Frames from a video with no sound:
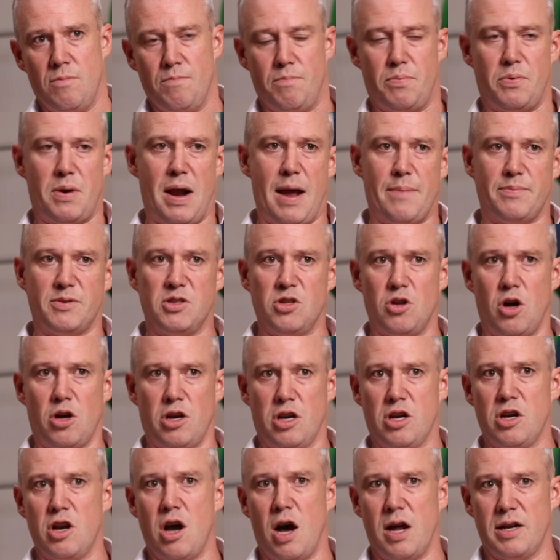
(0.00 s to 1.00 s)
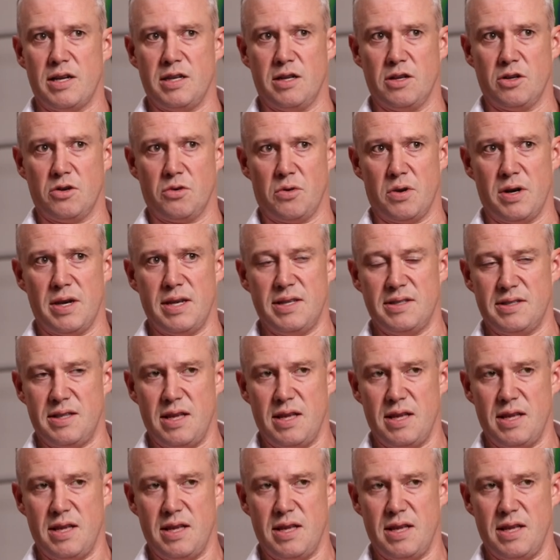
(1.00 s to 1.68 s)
perhaps not at 90 degrees,